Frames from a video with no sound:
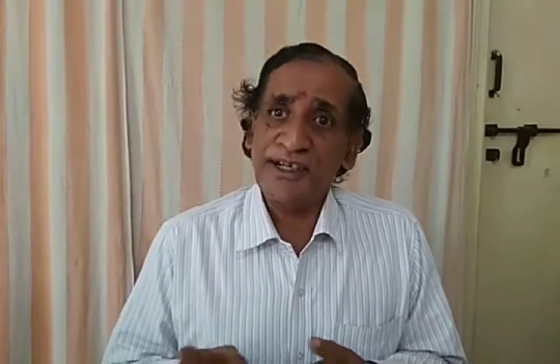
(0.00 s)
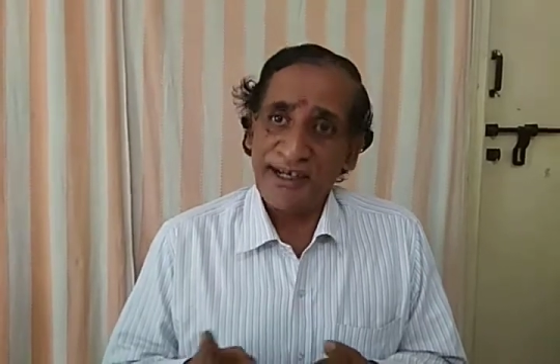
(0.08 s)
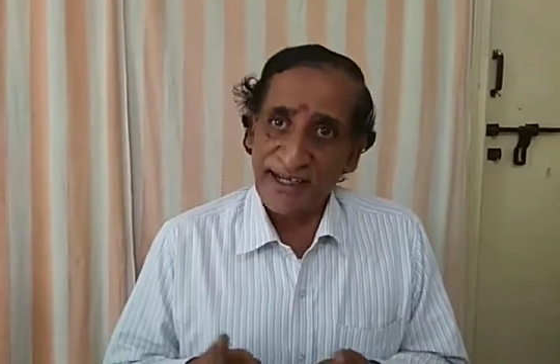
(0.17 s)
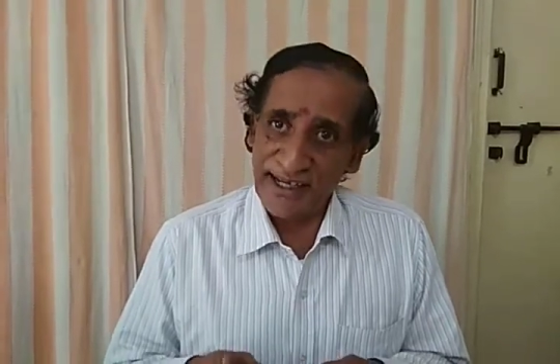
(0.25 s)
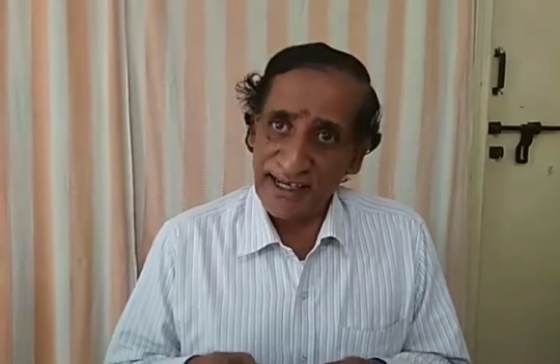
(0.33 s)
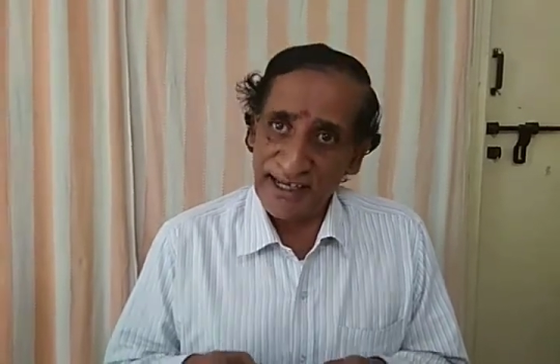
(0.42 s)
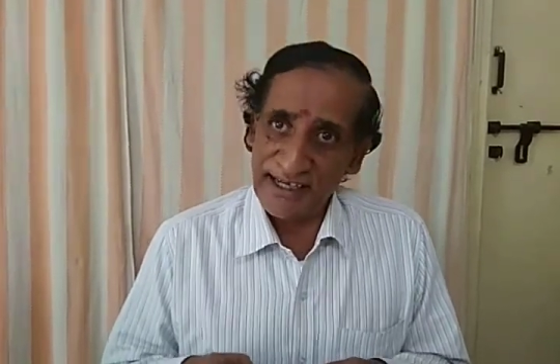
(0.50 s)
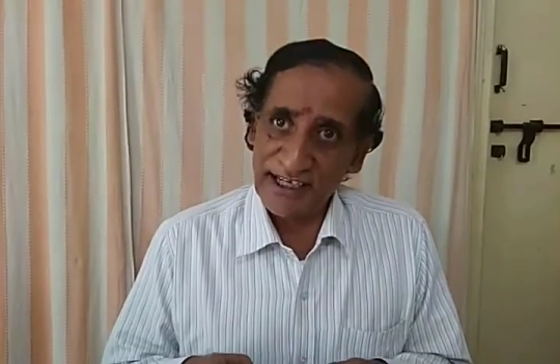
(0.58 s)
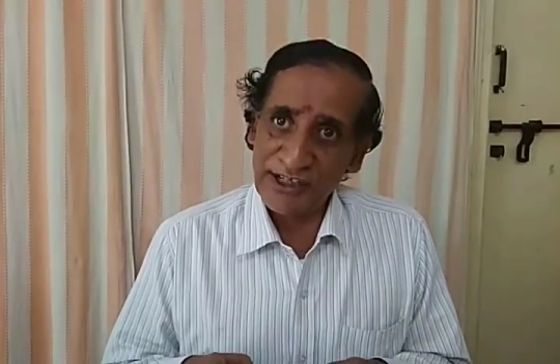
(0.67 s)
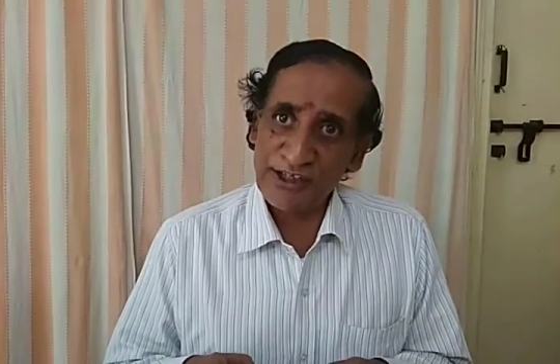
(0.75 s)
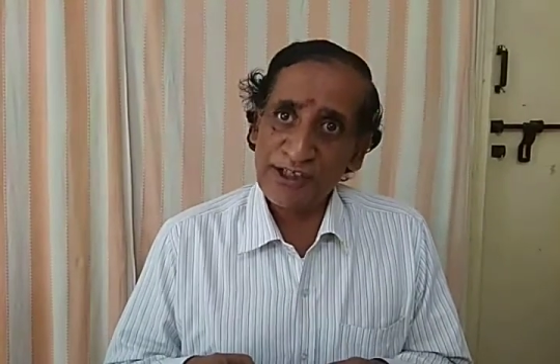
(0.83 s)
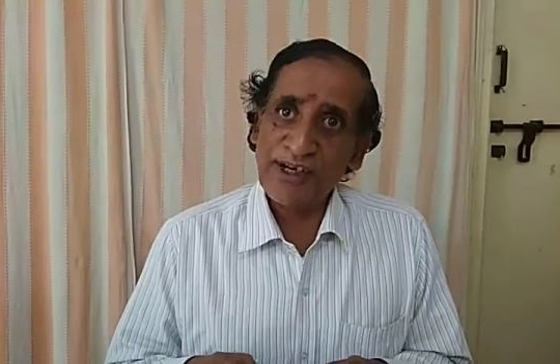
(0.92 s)

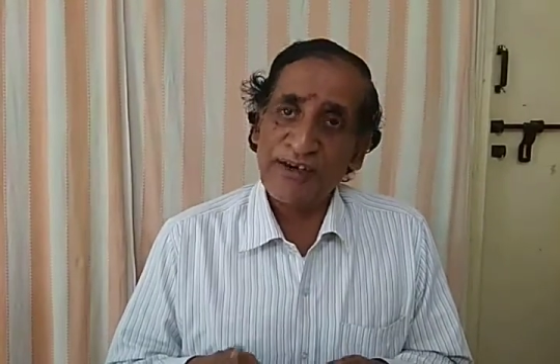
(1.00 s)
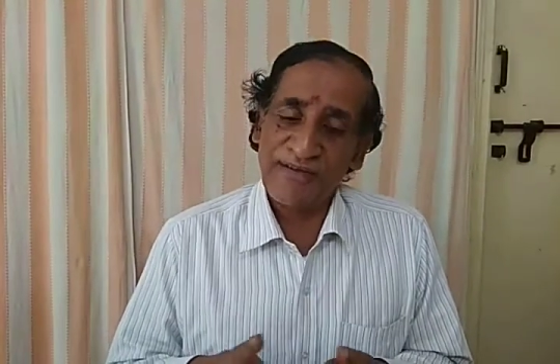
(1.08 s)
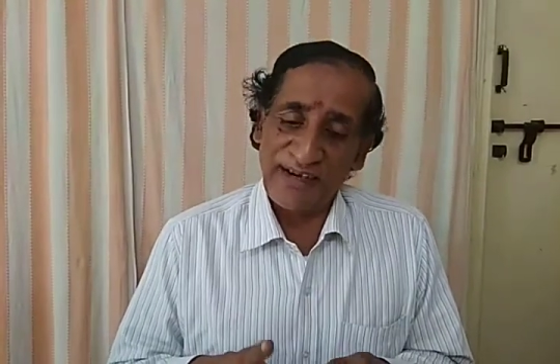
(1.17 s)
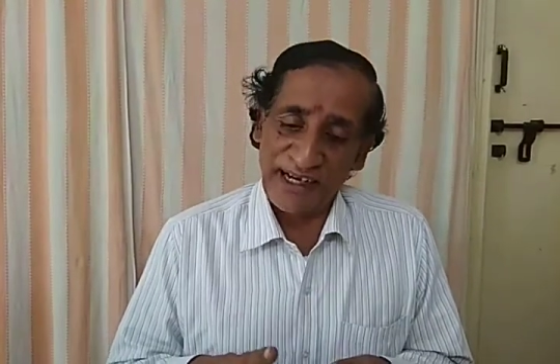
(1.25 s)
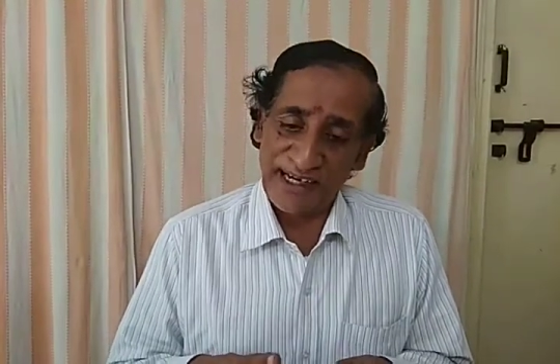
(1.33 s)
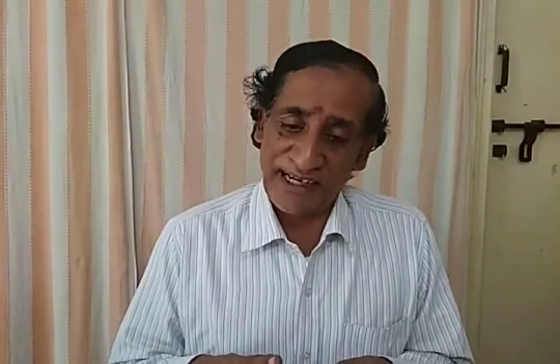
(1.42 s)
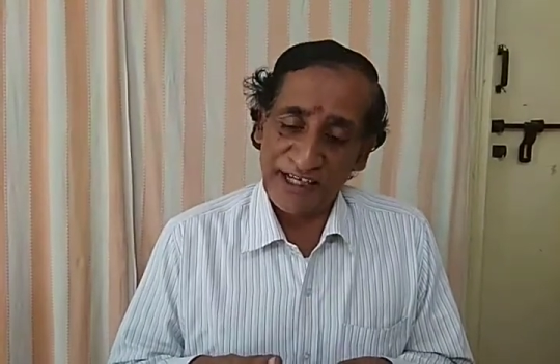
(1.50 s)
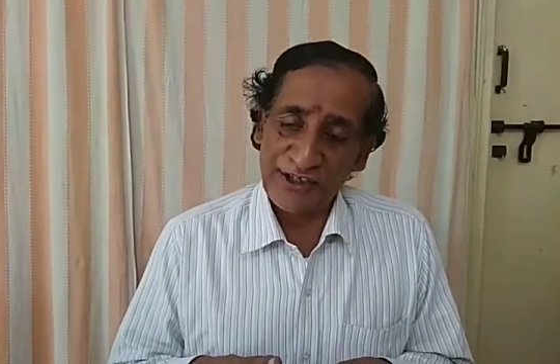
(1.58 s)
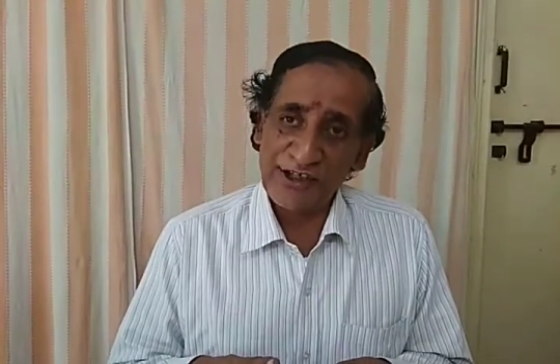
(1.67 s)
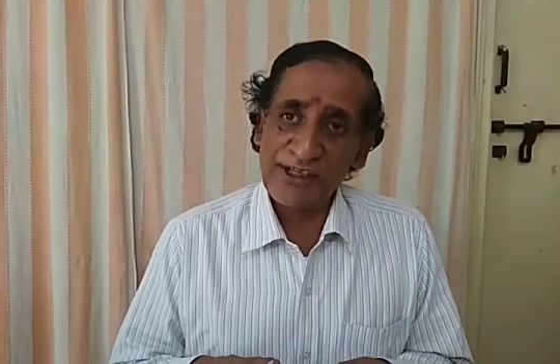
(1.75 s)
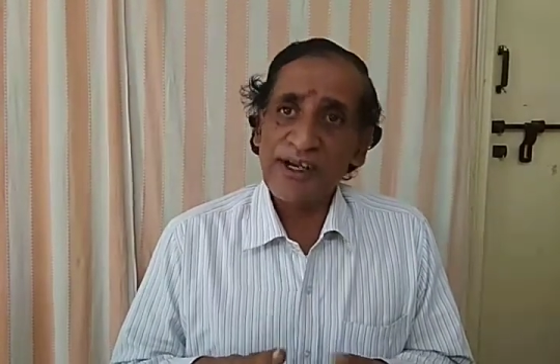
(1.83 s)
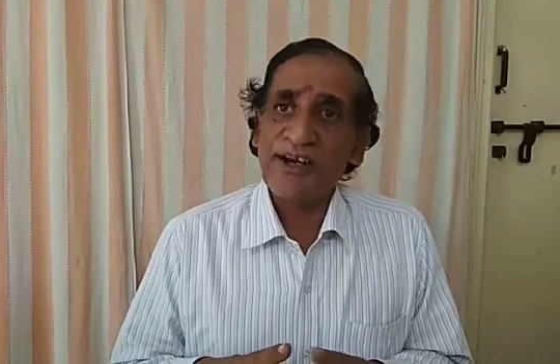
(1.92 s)
decantation,
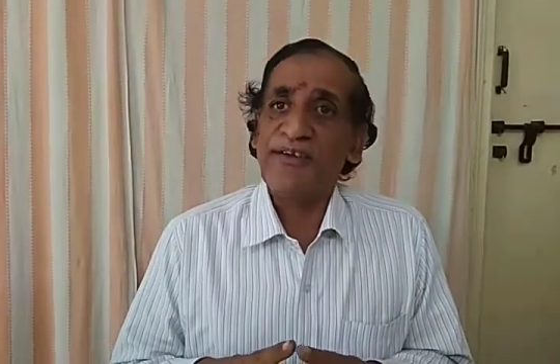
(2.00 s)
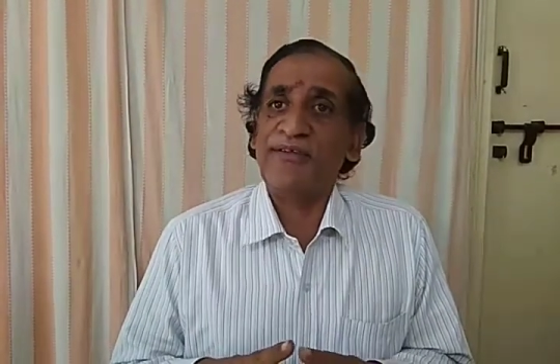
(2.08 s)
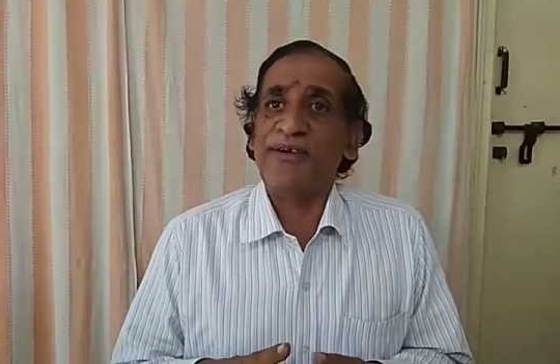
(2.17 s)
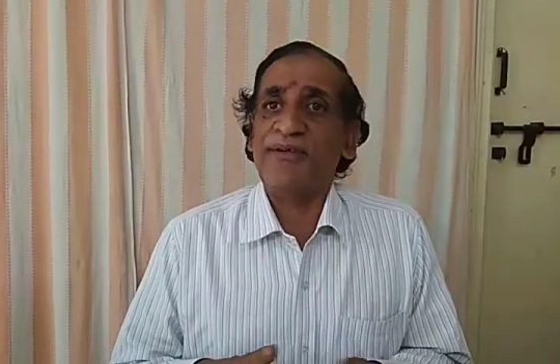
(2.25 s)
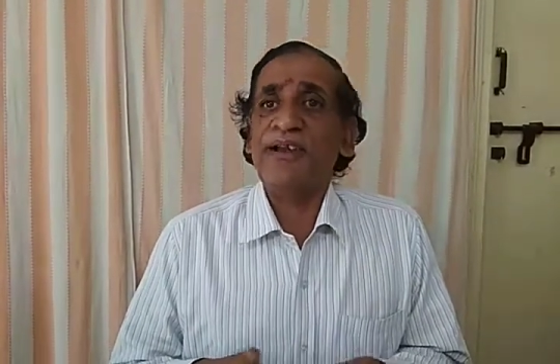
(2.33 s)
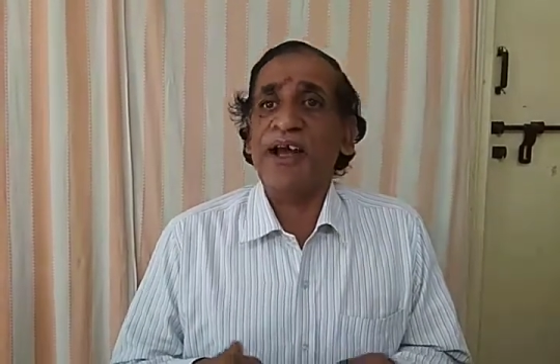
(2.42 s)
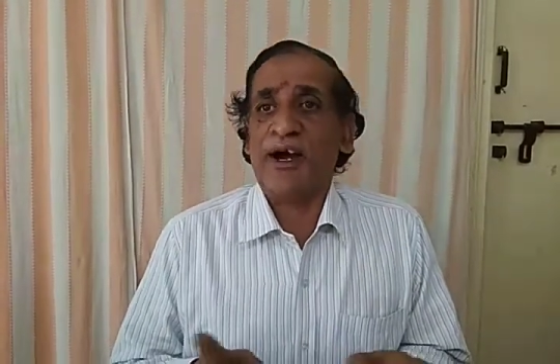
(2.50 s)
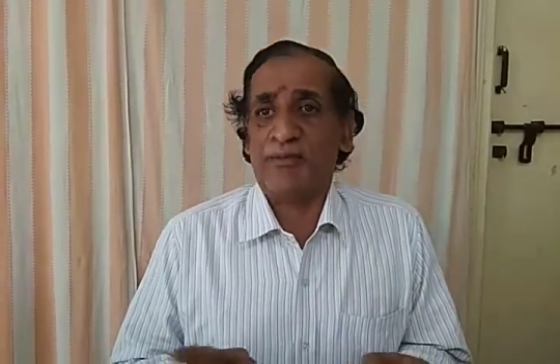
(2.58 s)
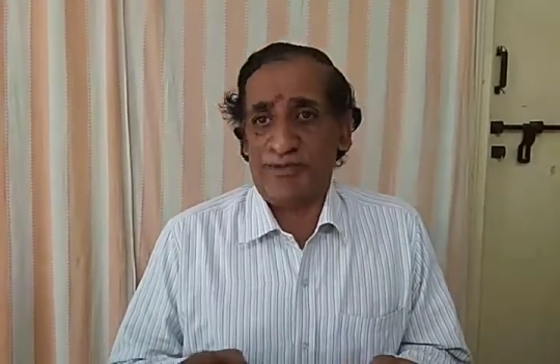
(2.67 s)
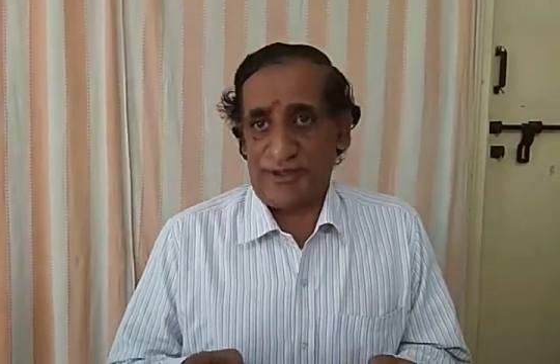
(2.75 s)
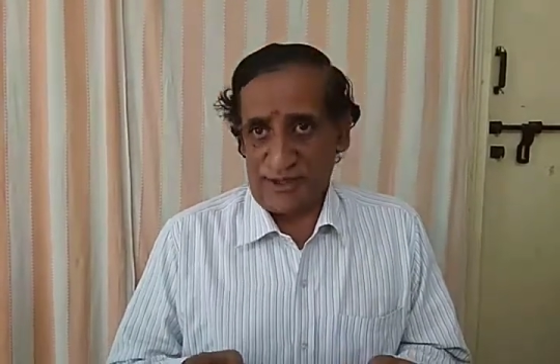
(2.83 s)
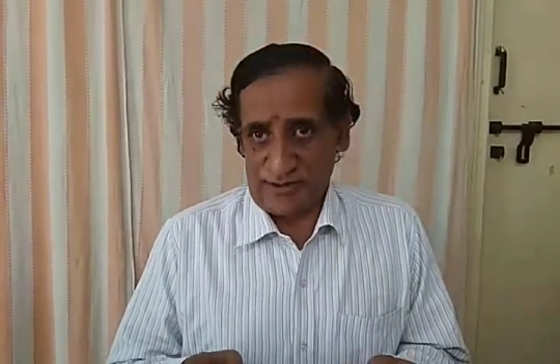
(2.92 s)
filtration, we will
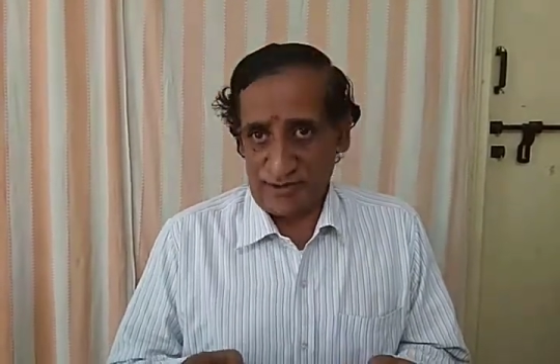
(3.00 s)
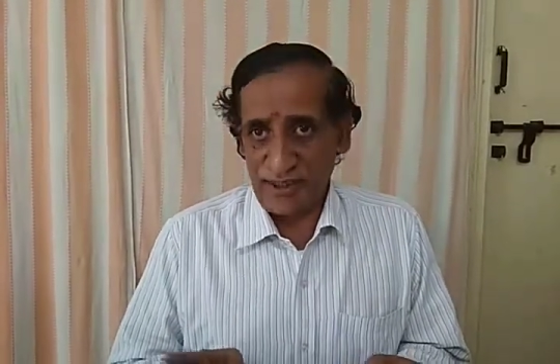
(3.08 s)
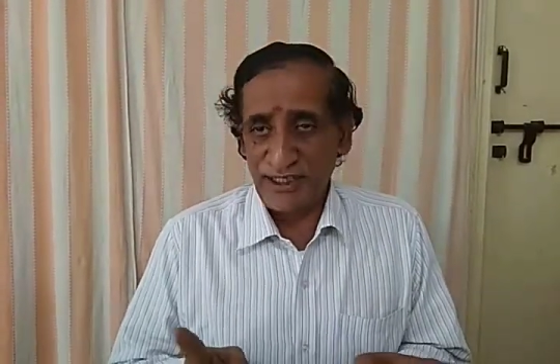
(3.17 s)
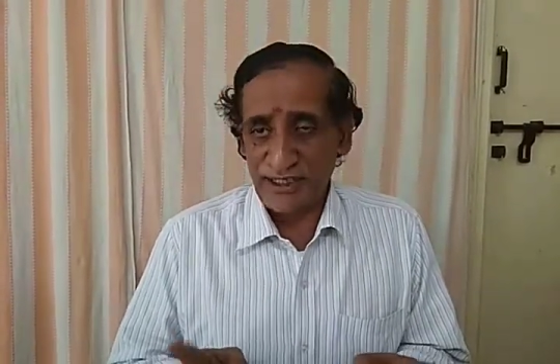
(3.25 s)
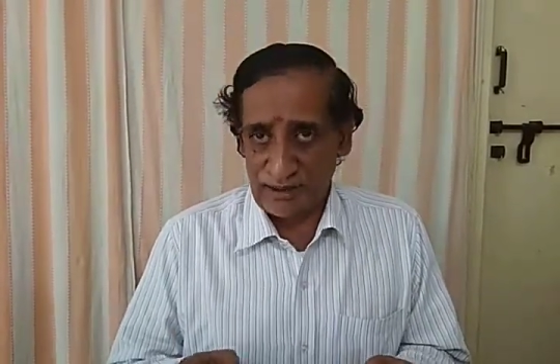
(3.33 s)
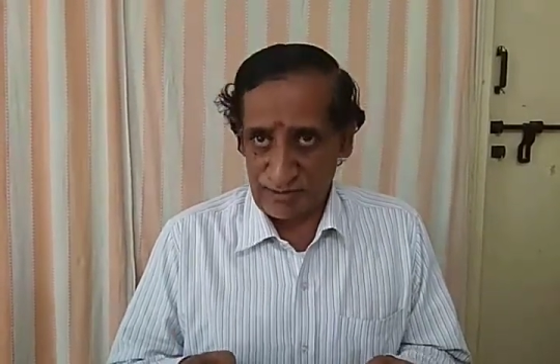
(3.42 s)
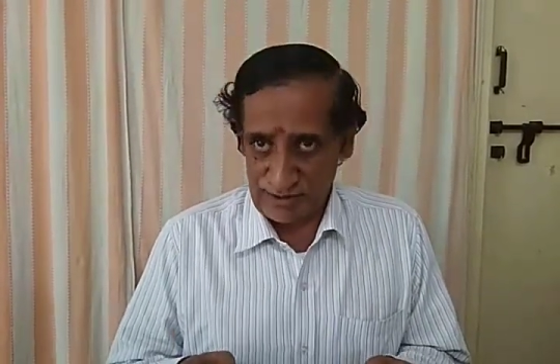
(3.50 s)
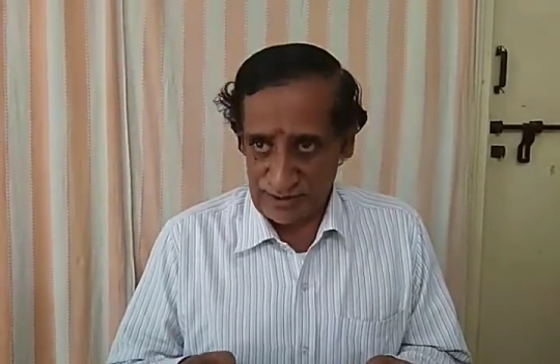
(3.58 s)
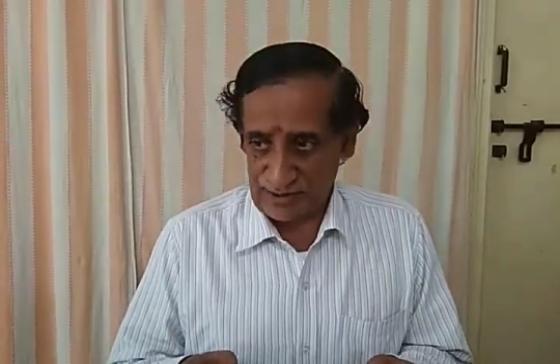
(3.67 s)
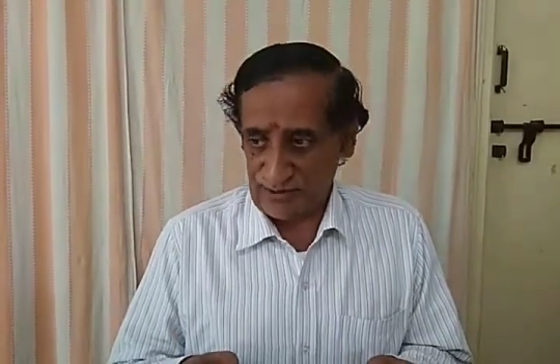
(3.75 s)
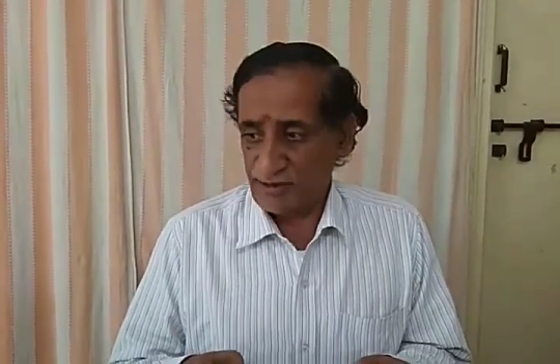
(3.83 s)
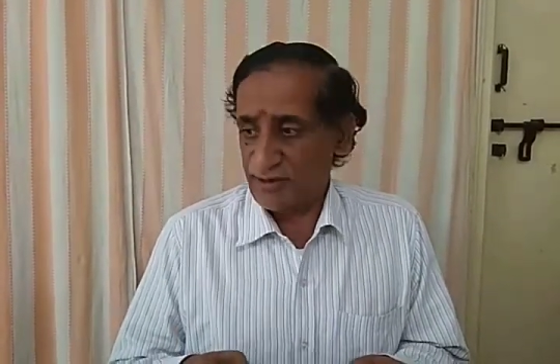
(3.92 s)
observe. Please observe.